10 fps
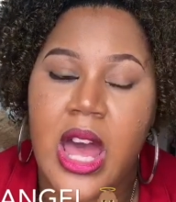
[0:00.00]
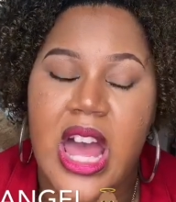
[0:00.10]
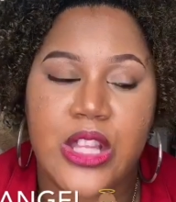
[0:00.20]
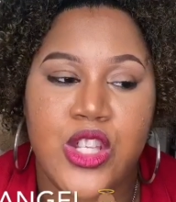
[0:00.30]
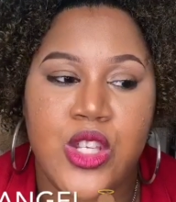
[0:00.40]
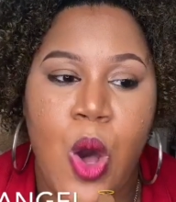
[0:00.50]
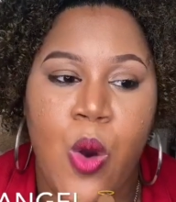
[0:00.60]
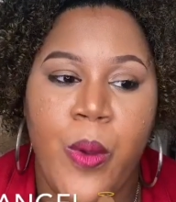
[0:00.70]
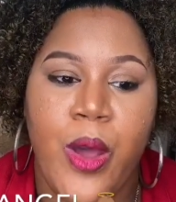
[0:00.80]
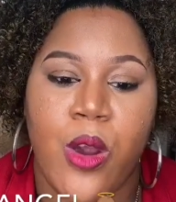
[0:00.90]
And so
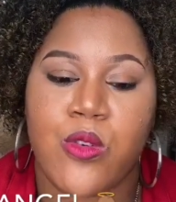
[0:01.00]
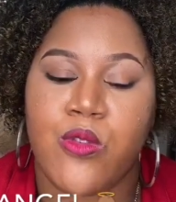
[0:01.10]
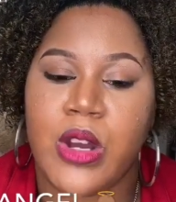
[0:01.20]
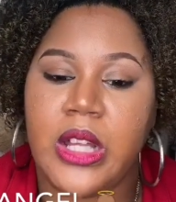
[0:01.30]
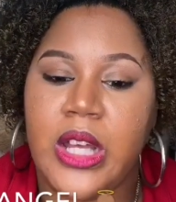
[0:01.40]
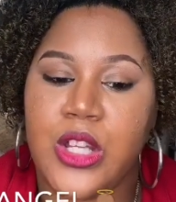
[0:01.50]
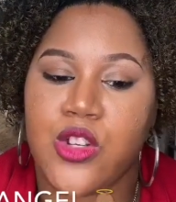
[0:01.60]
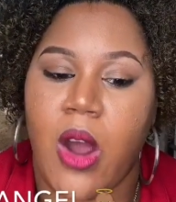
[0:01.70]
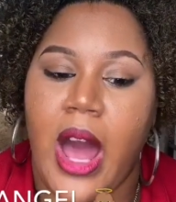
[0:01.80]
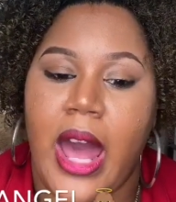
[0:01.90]
we are really
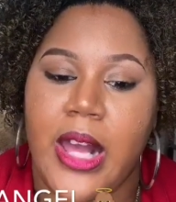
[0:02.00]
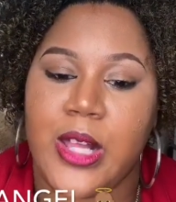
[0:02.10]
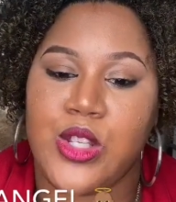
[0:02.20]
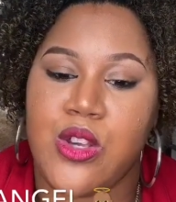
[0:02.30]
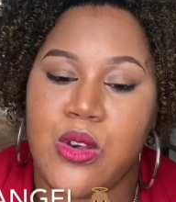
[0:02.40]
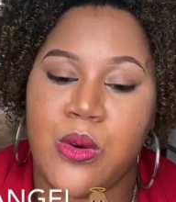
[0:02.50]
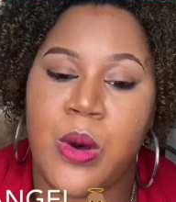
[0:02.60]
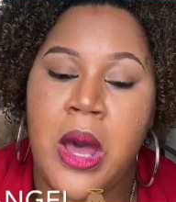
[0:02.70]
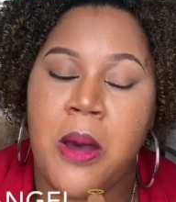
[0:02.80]
trying to